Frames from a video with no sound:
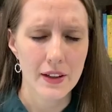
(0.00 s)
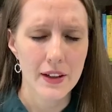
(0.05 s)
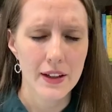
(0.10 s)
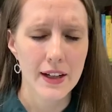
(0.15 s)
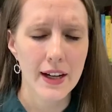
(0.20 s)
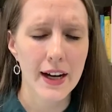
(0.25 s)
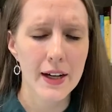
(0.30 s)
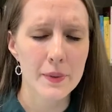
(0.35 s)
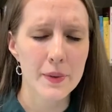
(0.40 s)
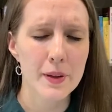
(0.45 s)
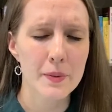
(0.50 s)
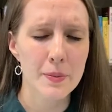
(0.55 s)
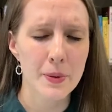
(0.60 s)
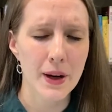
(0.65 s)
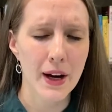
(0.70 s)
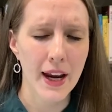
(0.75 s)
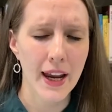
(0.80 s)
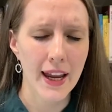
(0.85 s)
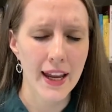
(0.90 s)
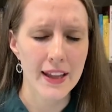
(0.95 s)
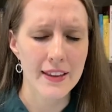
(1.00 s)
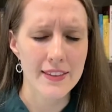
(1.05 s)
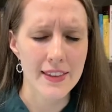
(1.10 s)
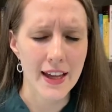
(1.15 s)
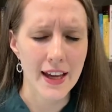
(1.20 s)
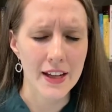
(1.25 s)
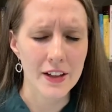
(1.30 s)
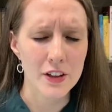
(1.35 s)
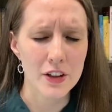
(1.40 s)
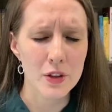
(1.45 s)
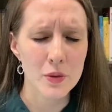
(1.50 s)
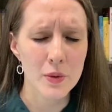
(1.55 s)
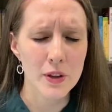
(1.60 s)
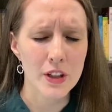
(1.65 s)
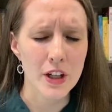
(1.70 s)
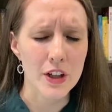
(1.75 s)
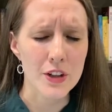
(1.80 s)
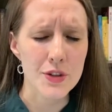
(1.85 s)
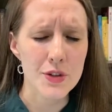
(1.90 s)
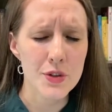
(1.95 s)
God, we pray that you would
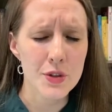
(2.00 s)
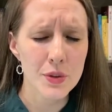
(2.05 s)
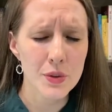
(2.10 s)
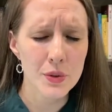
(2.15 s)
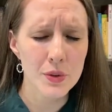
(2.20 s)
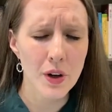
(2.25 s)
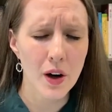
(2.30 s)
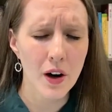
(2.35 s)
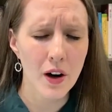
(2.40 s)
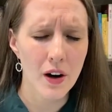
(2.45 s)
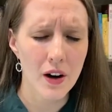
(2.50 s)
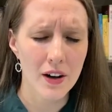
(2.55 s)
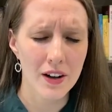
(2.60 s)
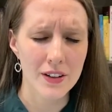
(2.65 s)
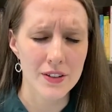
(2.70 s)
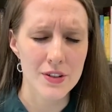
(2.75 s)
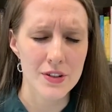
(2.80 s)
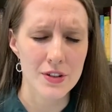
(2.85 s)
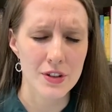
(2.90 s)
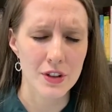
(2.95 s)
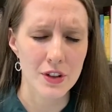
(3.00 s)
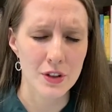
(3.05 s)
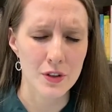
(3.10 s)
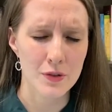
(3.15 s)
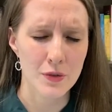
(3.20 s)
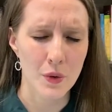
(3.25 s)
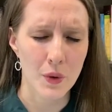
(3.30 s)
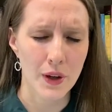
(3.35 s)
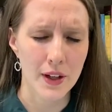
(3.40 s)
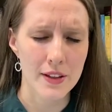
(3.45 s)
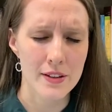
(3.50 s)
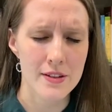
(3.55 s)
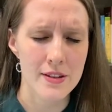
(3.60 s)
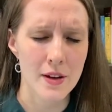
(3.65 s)
attune our hearts to your voice,